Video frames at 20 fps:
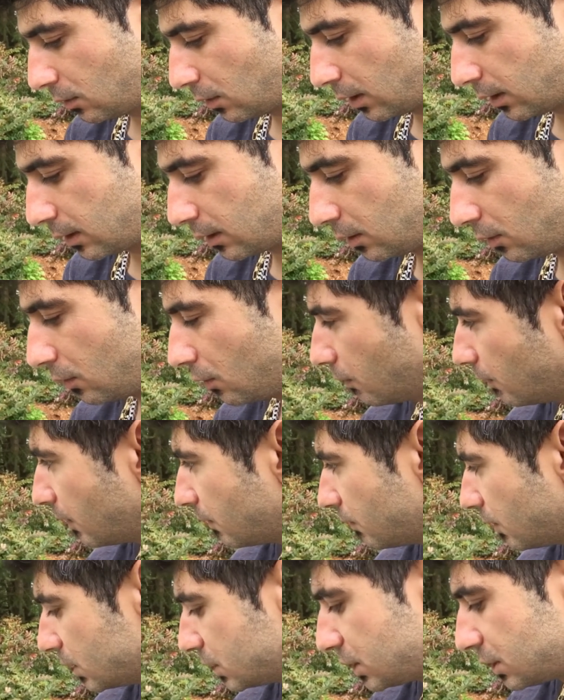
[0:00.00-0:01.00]
I think you were
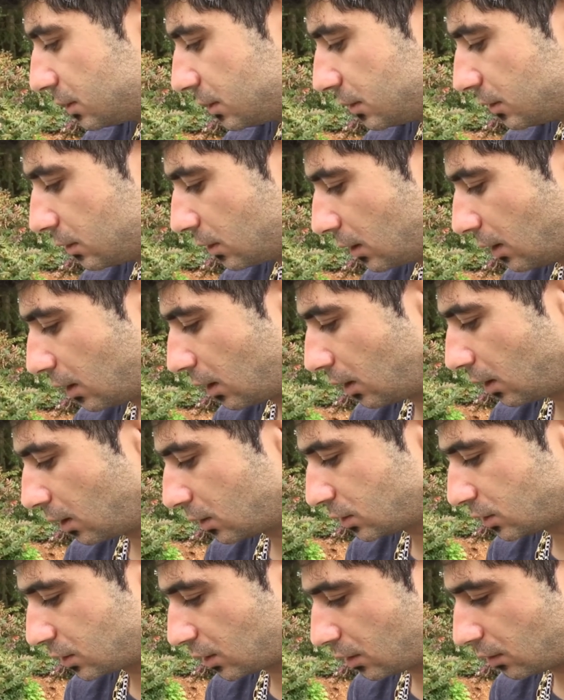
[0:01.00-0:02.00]
watching
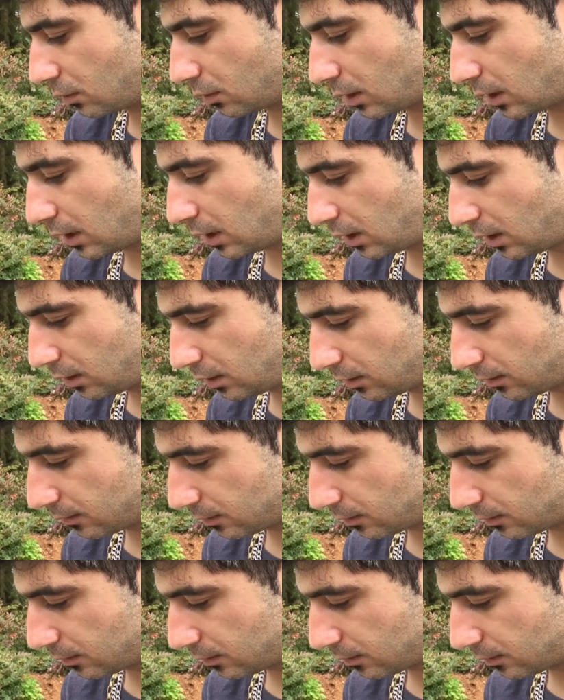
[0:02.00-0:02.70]
Gacha, right?